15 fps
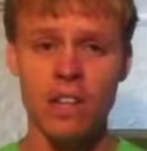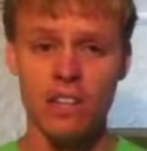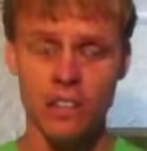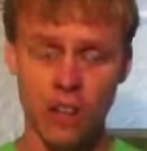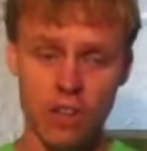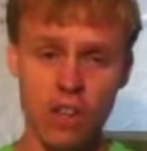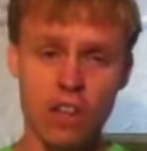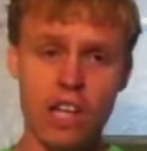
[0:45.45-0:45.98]

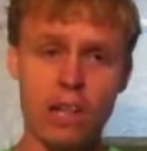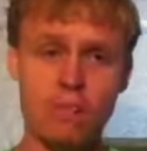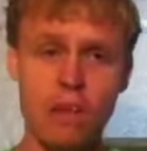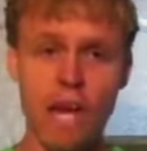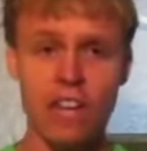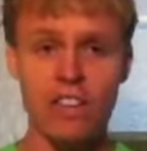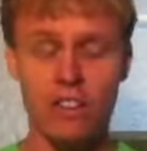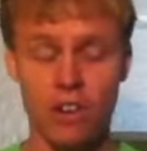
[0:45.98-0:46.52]
so you can
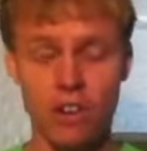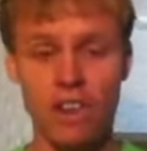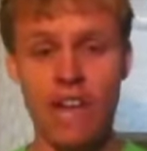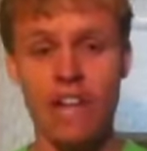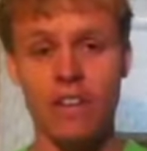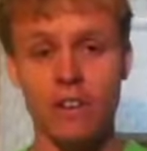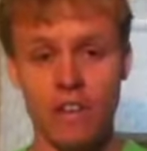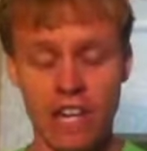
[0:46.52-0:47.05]
make sure
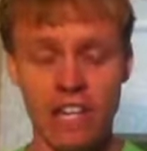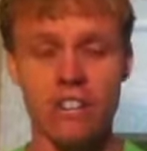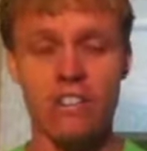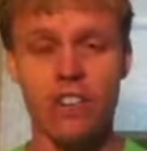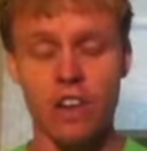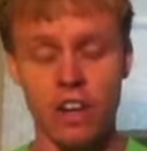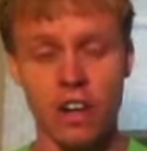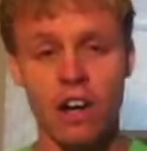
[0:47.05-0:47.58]
that you
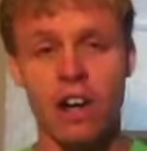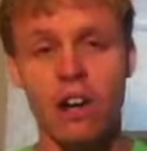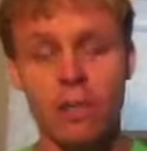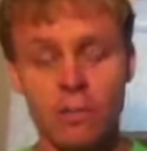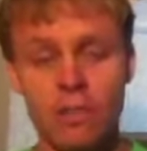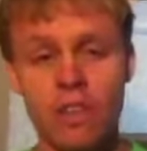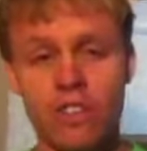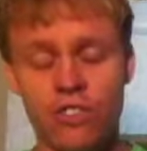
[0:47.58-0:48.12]
get your,
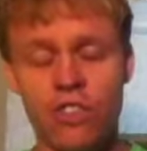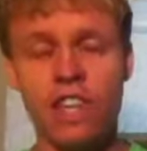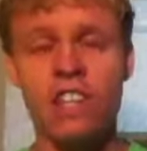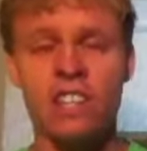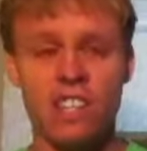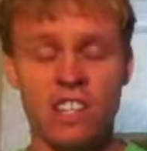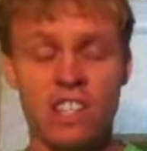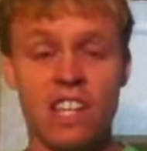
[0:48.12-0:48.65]
um, your
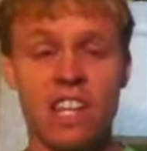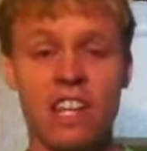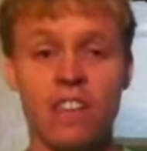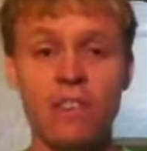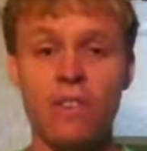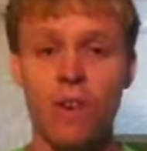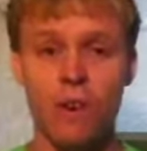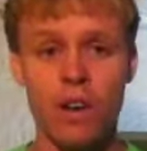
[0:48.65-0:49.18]
Jesus
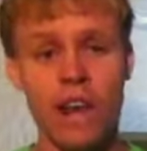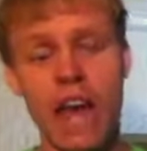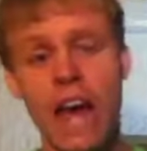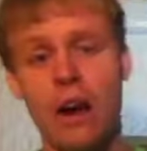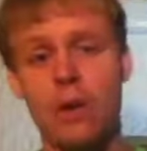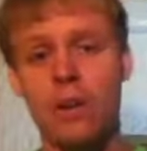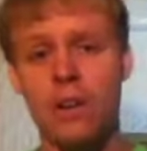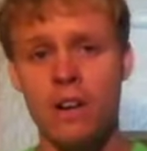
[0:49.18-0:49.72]
in for an
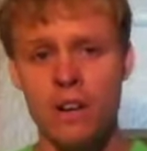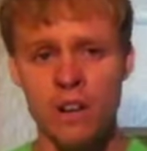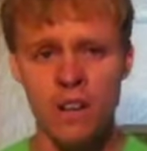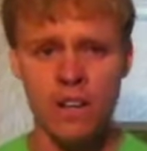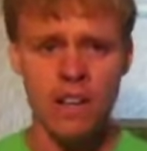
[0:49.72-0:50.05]
hour